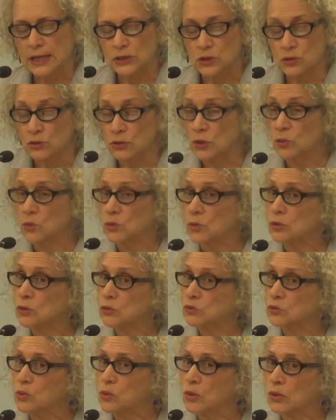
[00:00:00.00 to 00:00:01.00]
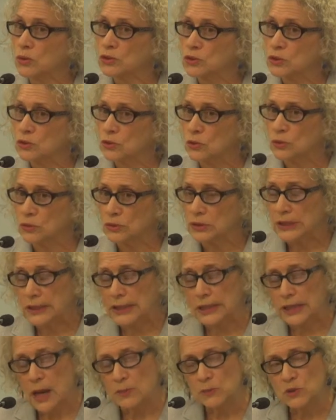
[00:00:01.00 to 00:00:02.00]
During World War II,
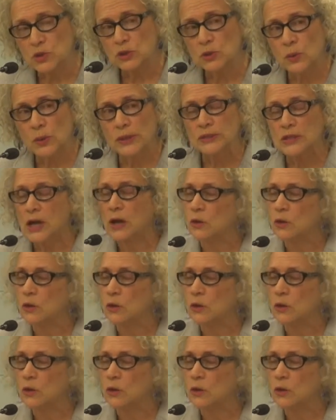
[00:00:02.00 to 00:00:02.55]
leading up to it,